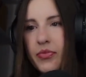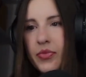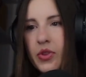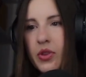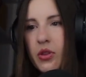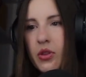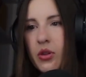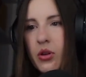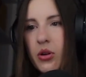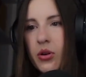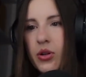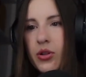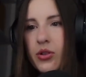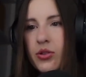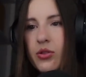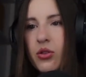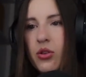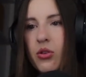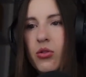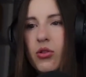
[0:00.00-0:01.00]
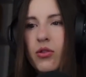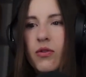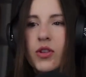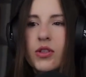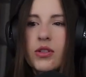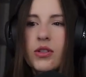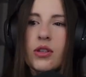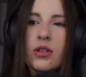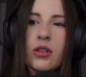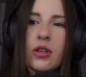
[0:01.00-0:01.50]
there is no
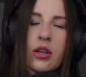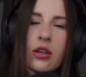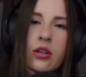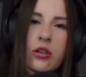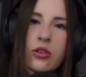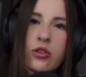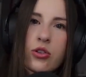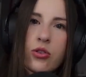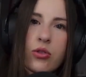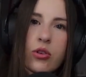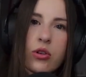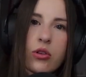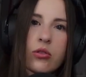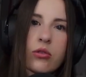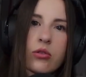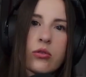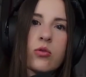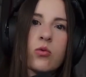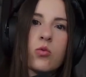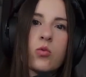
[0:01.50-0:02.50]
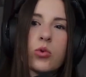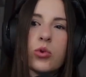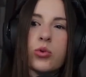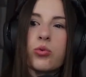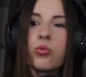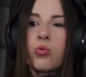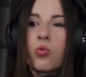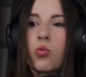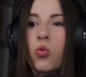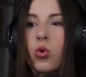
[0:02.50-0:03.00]
convincing data to show that gluten would
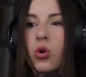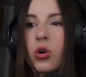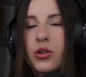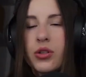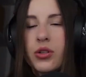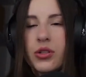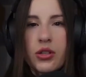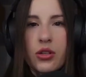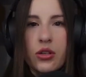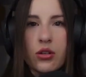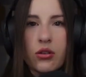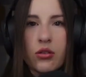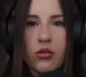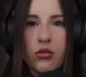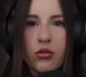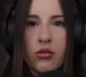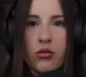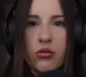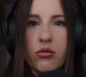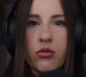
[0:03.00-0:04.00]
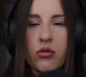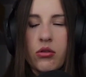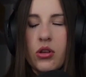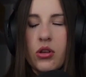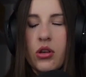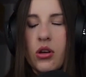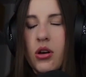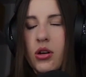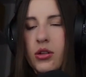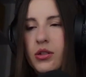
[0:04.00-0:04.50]
worsen the
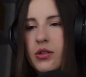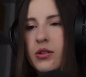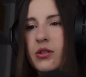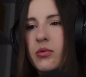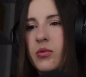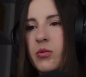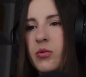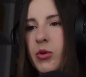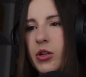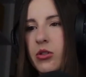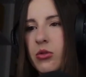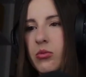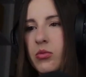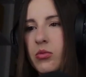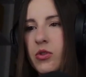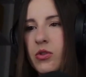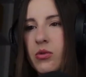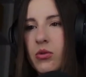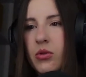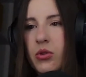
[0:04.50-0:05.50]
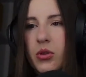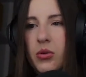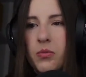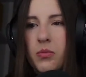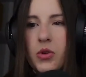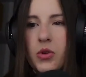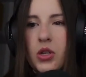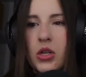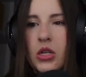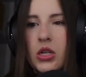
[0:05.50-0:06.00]
autism spectrum disorder.
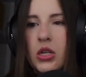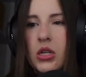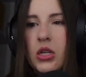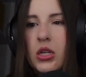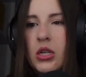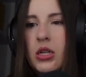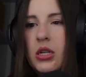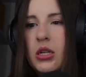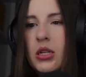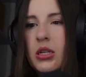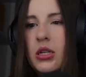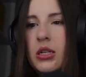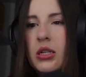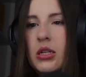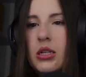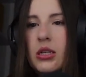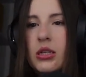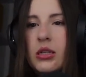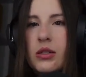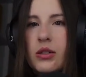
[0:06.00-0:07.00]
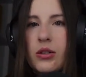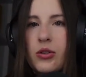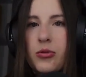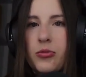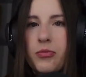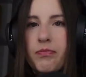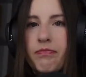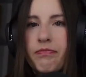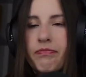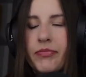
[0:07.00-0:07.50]
So
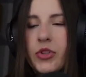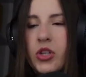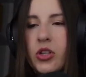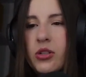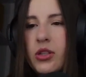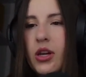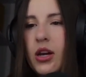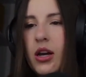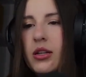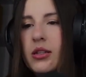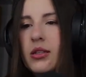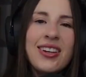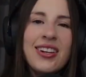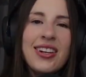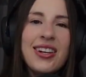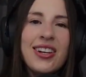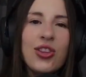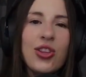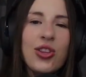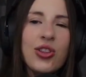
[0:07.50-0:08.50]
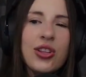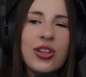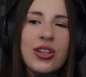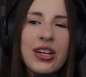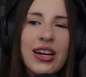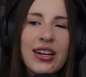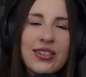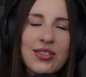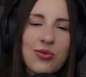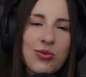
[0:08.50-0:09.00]
there's that. And then the
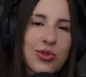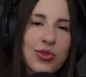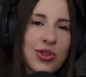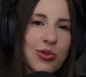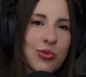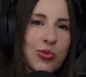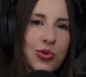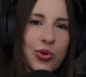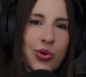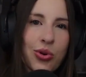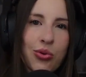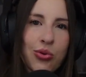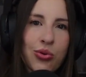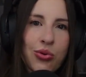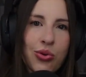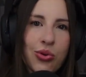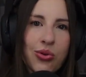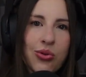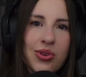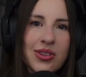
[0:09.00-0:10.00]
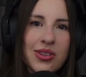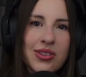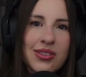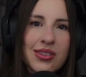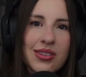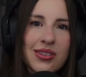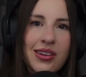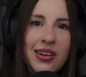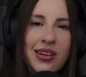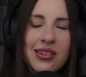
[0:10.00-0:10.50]
last one that we'll go through is
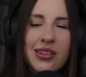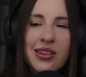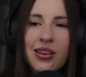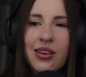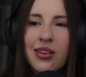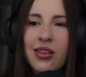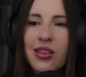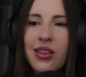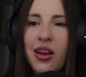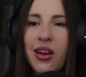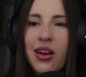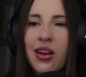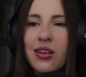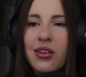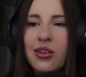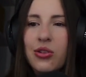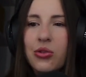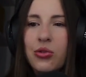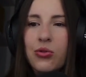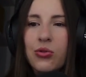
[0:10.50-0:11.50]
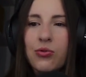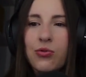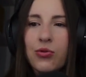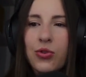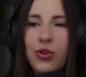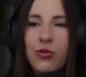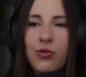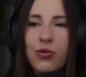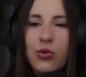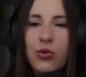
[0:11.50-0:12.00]
this idea that
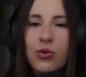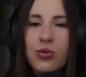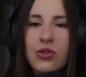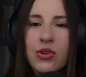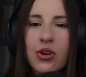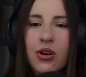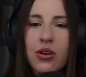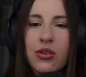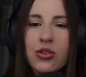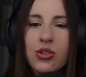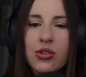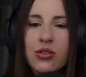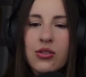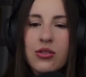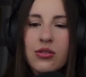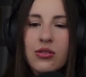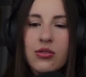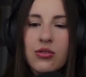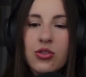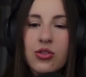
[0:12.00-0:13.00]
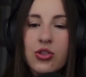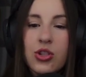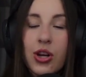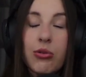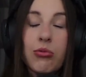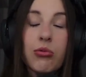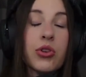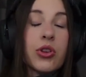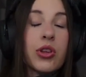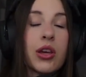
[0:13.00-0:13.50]
gluten-free foods are just
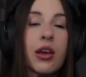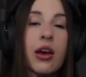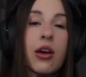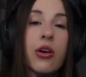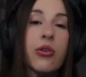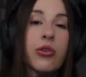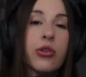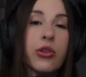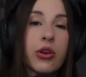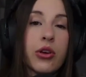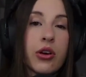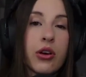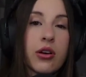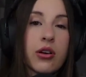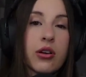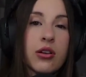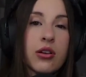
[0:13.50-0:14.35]
generally healthier.